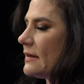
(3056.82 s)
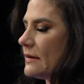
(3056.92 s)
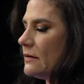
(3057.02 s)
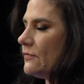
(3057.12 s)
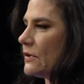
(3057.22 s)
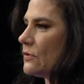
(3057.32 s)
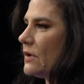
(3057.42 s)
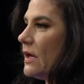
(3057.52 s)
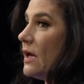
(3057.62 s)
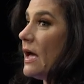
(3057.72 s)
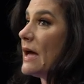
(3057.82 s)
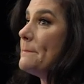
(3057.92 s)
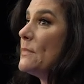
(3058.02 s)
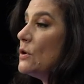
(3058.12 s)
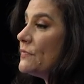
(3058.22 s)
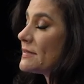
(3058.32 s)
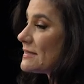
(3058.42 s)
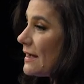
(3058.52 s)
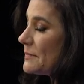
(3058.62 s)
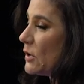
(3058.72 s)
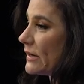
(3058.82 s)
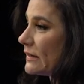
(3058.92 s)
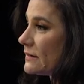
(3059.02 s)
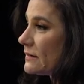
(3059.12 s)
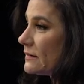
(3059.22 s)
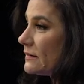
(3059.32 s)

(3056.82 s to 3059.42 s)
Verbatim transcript: in an interview and move the stock market.